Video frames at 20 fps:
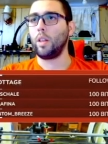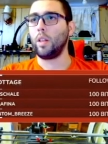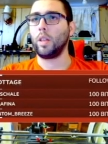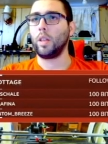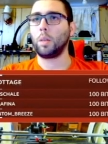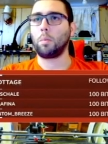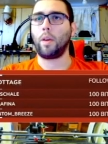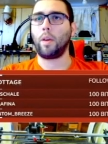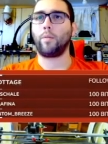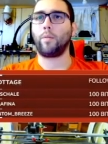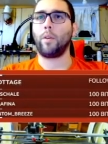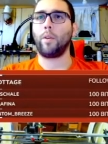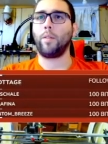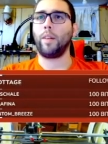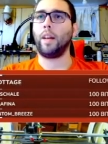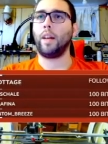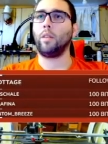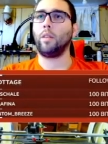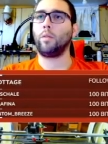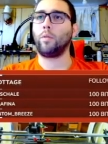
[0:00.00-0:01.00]
This platform
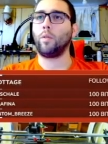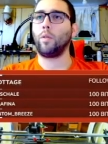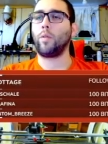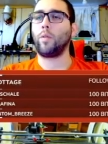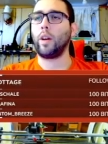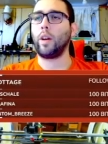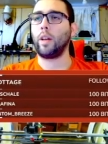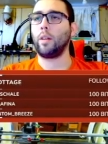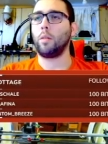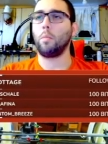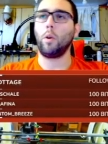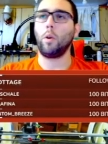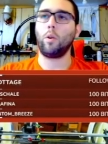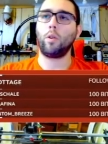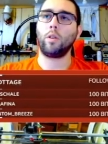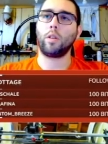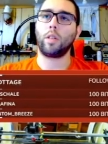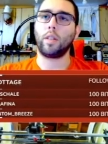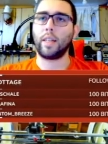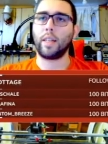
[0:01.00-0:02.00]
allowed for the running of the
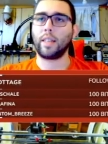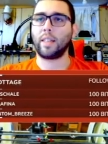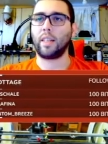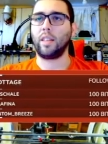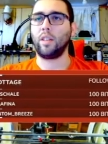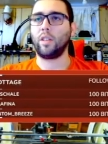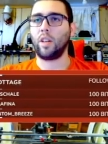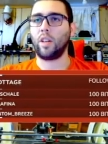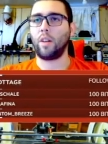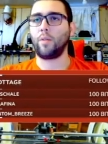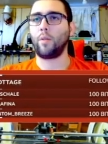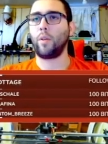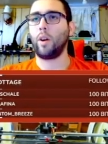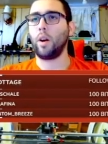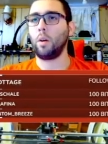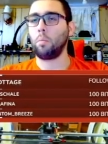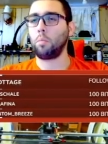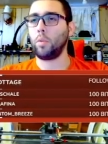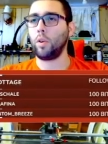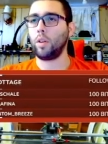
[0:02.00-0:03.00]
motors and testing the software
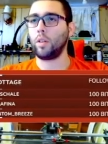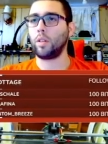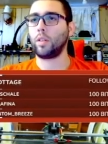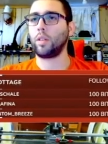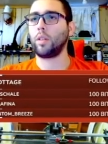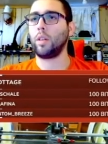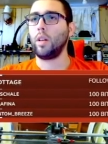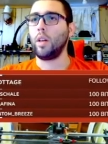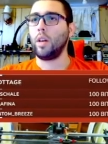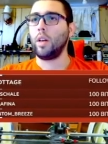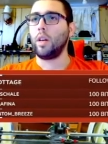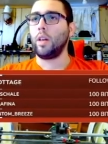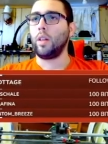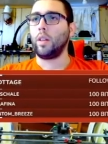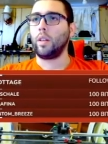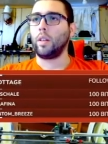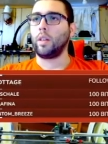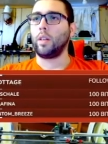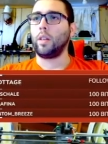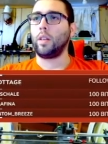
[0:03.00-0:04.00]
outputs.
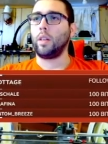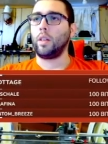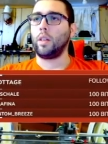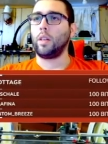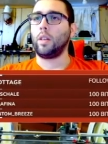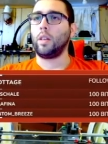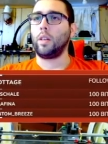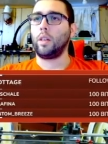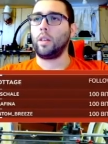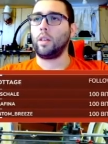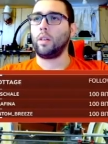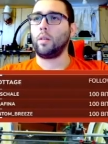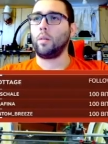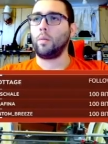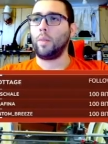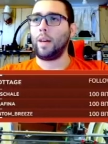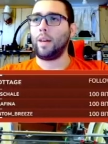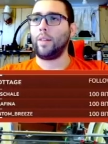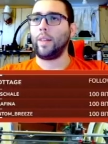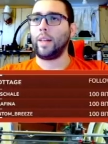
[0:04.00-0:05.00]

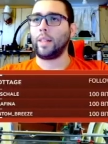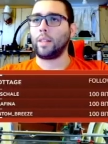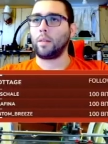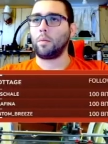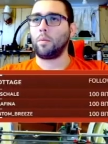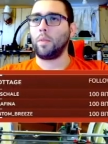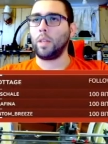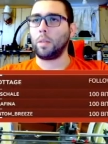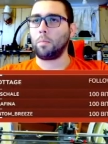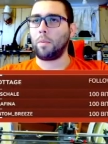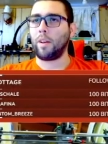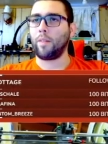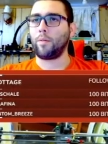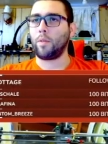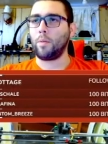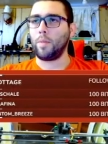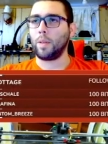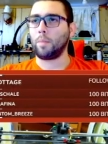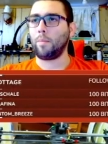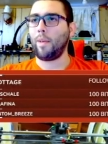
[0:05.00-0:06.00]
Wow, that's this
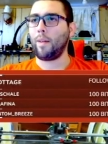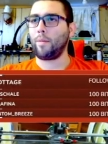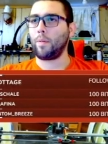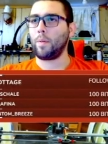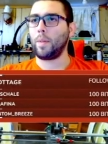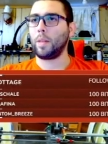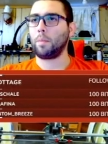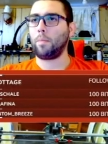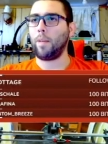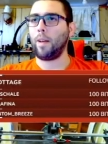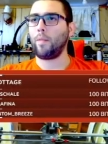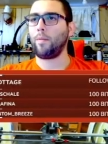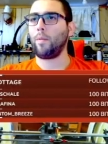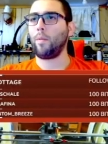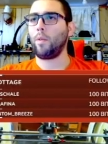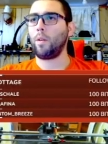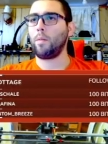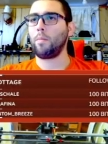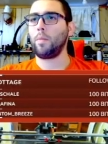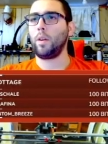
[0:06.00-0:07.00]
platform, this platform, this
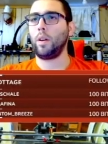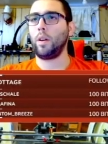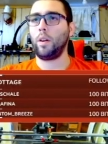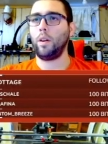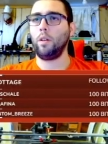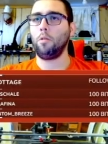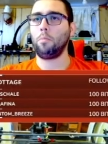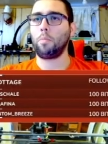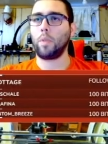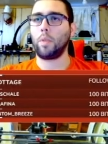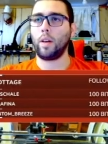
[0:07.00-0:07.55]
platform. Nope.